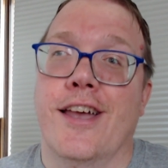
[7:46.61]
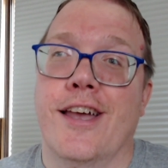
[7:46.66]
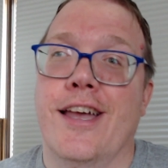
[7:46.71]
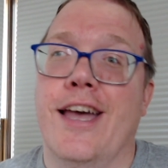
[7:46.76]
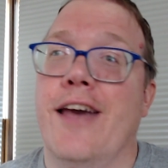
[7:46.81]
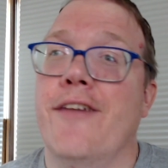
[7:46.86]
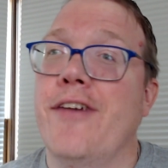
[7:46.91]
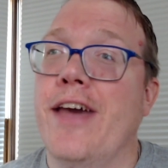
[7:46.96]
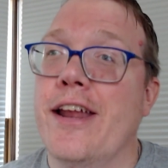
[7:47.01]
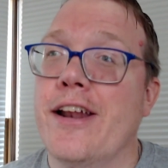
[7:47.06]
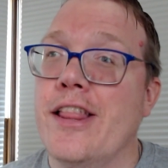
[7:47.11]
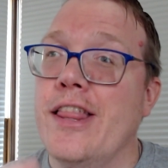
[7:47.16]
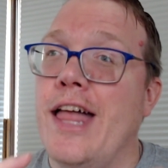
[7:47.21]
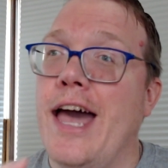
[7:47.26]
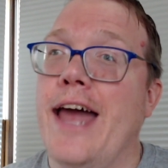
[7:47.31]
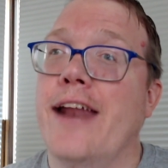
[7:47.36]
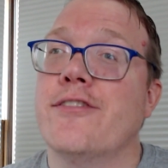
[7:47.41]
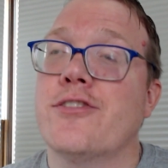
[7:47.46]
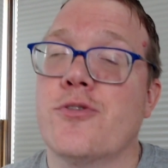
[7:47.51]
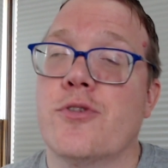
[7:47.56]
I've had a
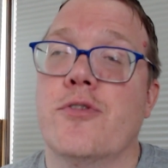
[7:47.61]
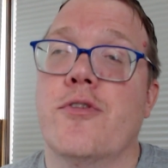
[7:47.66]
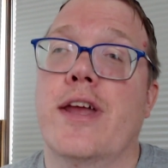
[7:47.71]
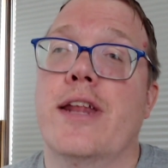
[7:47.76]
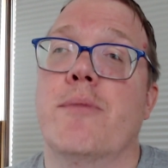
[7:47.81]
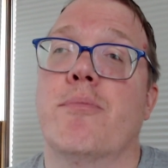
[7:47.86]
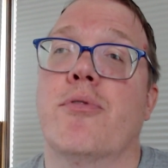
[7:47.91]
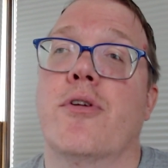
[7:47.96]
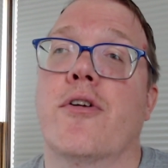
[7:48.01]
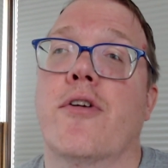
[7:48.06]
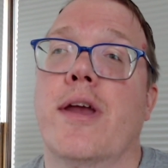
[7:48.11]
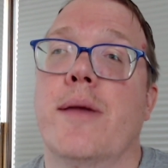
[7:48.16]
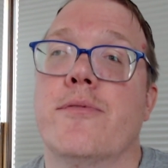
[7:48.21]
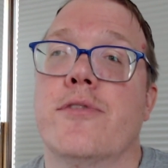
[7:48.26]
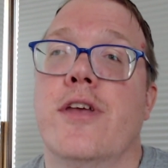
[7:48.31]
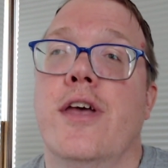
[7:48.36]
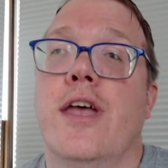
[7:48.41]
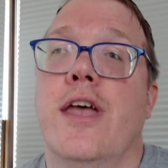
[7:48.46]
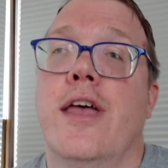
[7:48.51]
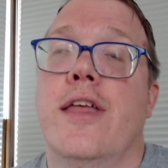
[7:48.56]
lot of screenwriting
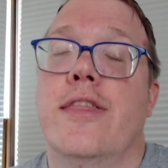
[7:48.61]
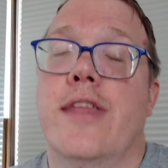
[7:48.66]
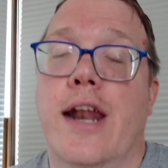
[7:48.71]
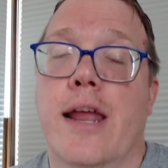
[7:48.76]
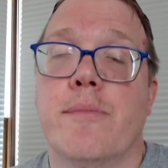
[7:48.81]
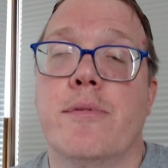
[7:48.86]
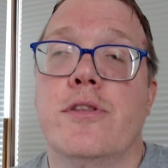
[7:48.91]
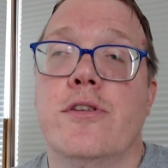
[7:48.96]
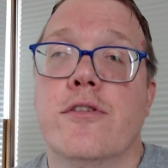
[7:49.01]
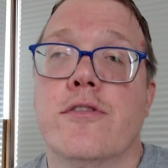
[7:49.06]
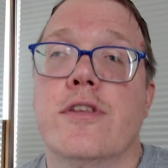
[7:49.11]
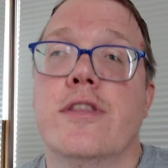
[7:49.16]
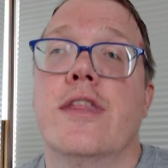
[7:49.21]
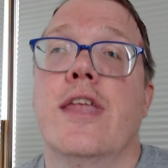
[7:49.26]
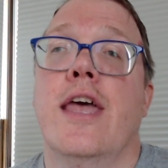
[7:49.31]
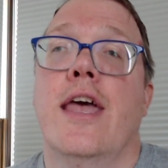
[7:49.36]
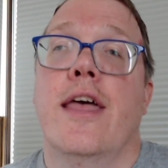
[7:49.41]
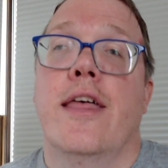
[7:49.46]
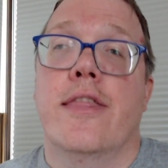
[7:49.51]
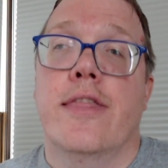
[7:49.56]
programs that I've been using
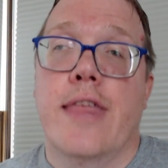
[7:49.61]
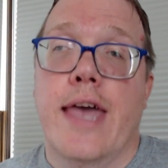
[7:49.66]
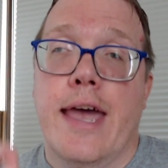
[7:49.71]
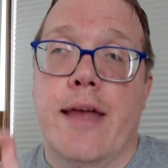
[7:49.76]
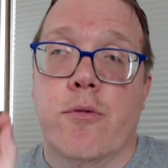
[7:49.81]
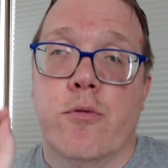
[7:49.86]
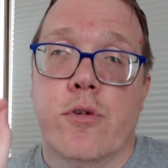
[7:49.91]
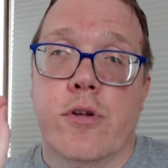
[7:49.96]
that,